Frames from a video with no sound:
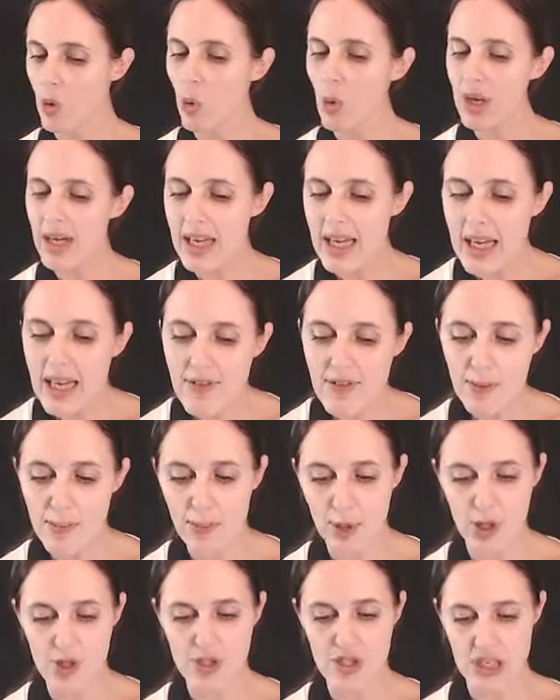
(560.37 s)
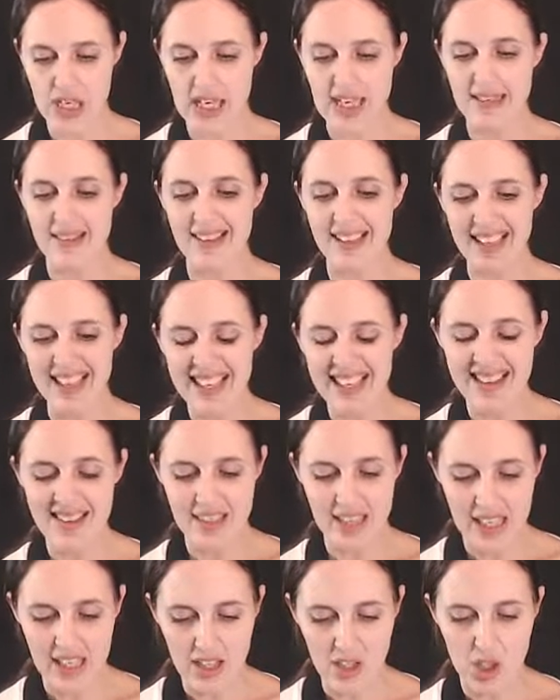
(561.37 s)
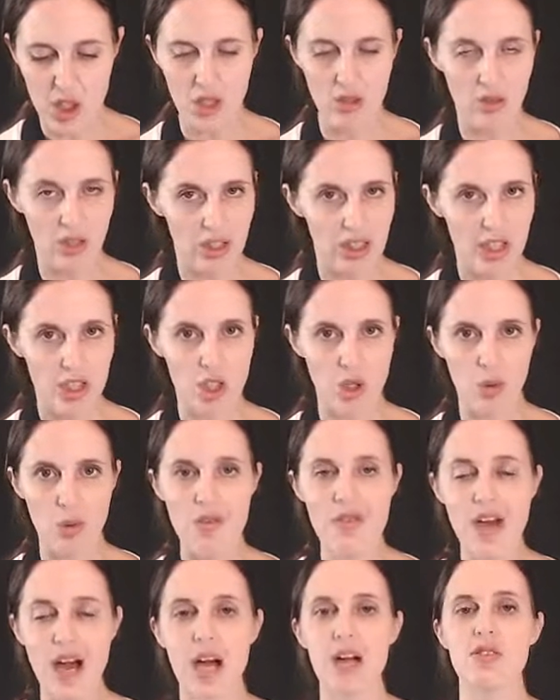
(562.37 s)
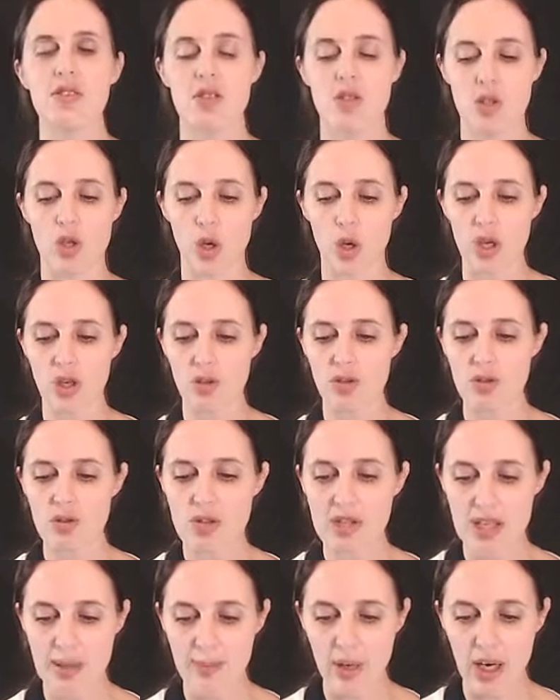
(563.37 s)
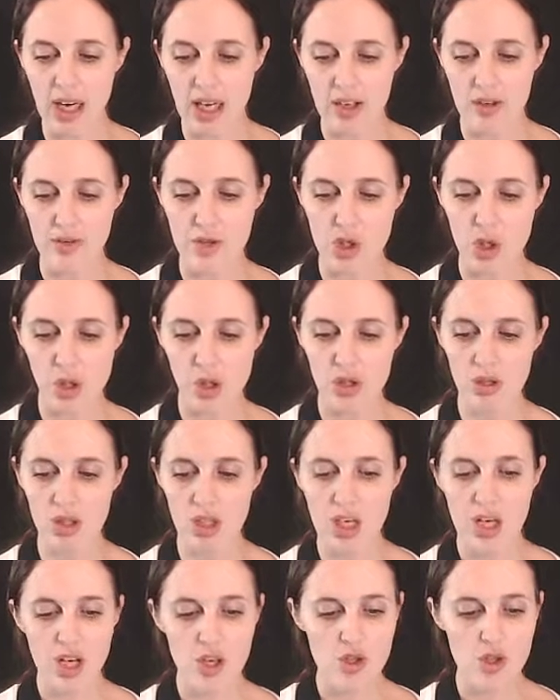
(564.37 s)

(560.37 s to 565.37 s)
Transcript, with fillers: We never post anything in the general ledger without it going through some kind of journal.